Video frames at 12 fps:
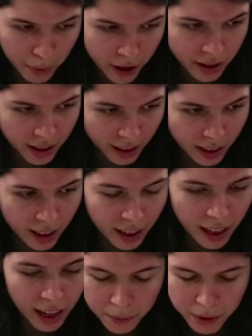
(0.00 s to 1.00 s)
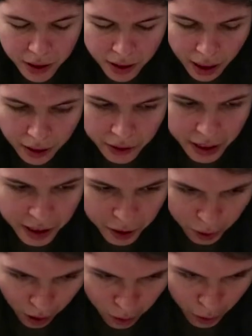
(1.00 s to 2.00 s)
person. I'm just not a very
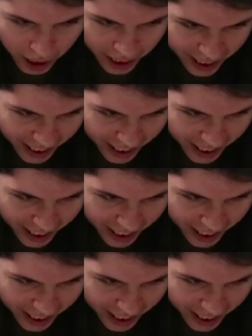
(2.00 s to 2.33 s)
strong one.